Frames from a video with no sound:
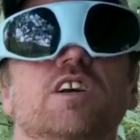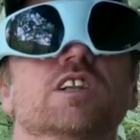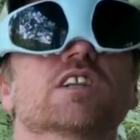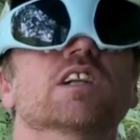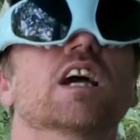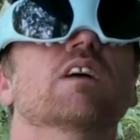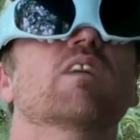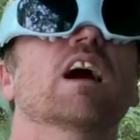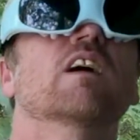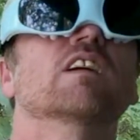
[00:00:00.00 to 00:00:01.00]
you can just lay
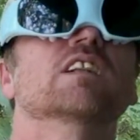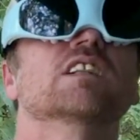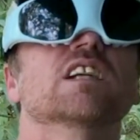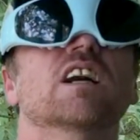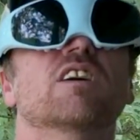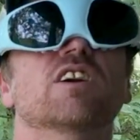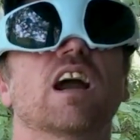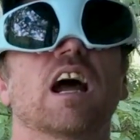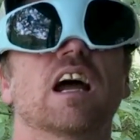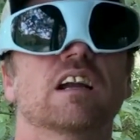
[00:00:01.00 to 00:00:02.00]
back with this thing on your
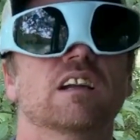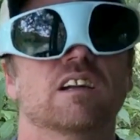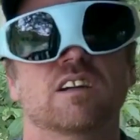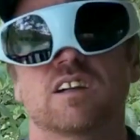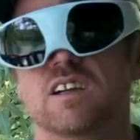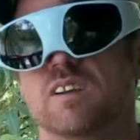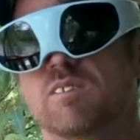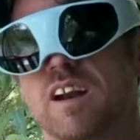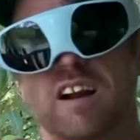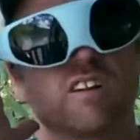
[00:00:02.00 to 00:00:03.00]
eye.
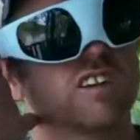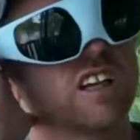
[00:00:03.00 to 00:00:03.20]
But I don't